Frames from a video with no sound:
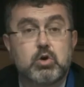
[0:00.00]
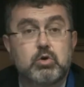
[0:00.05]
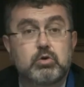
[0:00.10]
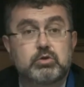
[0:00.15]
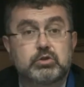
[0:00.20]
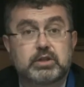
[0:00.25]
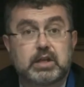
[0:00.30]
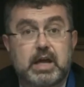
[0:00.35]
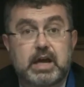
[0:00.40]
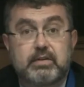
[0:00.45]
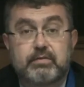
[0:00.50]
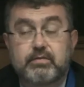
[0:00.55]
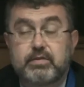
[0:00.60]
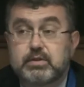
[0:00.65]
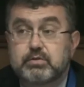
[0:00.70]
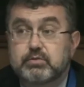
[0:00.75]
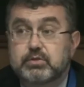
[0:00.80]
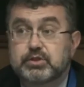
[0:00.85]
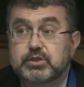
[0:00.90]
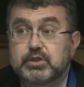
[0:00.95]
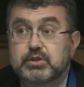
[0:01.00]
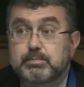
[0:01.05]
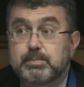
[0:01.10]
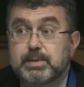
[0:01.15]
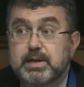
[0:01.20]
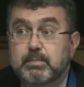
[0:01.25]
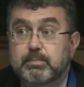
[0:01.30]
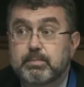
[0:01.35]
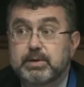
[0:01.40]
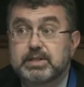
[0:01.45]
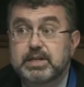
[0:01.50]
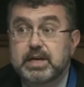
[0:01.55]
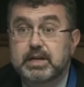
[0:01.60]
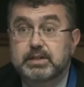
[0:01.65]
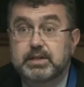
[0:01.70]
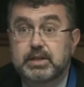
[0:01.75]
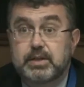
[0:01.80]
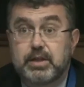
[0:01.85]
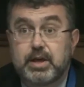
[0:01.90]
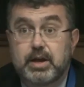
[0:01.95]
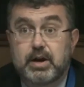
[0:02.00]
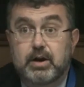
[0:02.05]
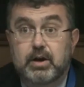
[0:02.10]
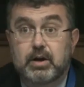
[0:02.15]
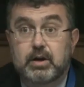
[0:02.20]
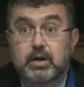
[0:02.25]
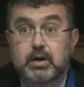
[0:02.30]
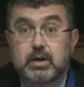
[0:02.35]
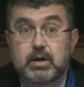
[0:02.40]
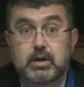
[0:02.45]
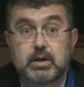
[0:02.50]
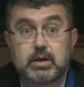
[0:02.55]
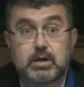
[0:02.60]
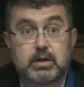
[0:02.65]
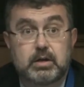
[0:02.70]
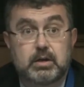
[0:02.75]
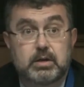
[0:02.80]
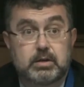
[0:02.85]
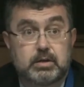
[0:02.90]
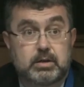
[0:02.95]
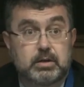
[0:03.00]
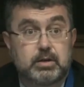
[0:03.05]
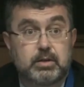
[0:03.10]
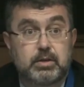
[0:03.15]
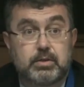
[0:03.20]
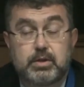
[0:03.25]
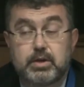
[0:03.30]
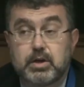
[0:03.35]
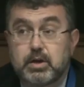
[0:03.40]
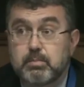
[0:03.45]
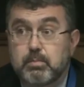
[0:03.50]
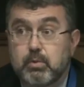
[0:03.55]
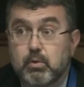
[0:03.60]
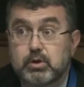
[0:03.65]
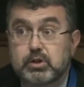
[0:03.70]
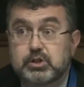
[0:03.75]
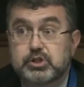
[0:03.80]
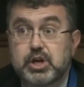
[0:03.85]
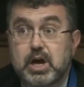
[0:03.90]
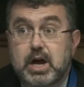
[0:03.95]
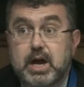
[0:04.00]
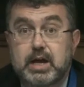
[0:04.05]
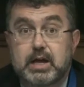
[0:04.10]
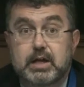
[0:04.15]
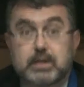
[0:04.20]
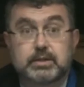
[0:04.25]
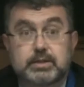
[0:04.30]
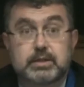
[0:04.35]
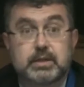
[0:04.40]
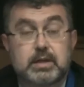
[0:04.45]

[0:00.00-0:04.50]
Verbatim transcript: Whose life interest is being protected there? The unborn child.